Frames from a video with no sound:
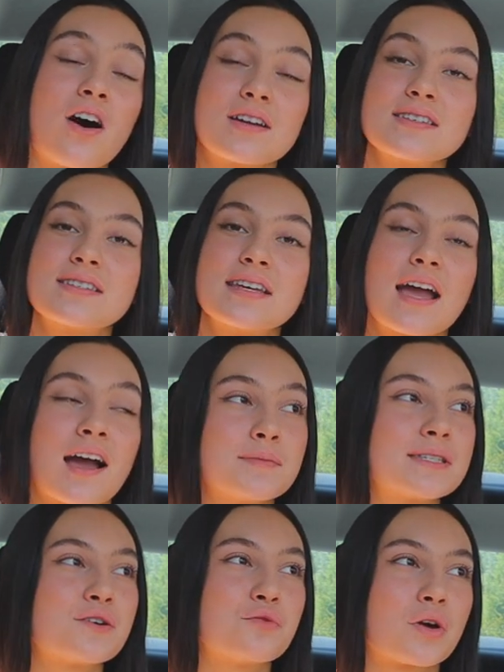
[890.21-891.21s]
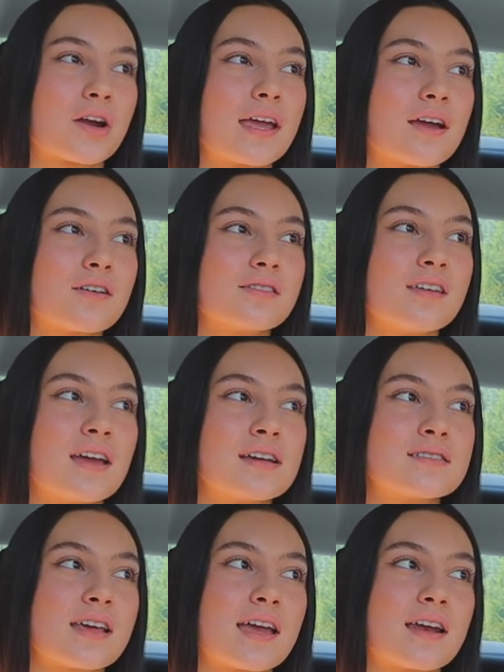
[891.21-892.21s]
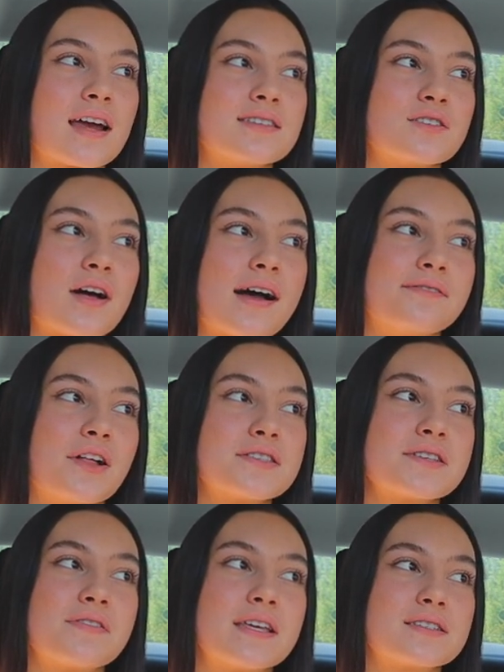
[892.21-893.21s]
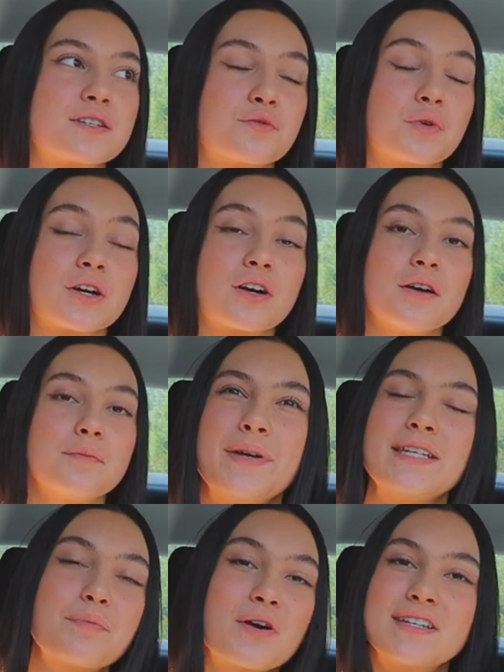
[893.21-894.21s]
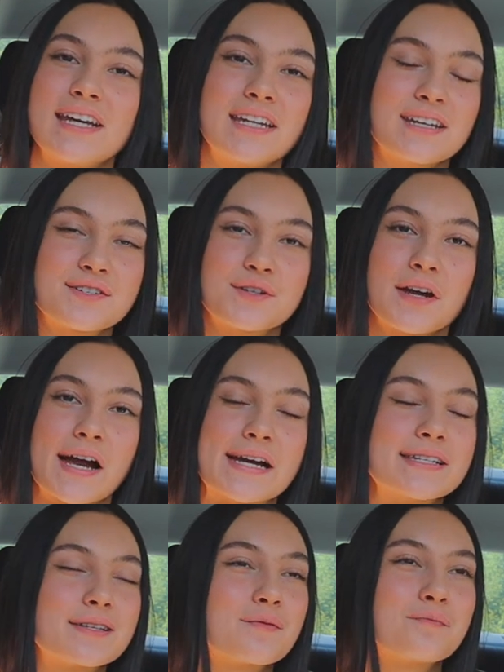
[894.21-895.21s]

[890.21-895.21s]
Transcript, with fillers: Honestly, I'm still working on things and I still have lots of things to work on. Be spontaneous, you guys.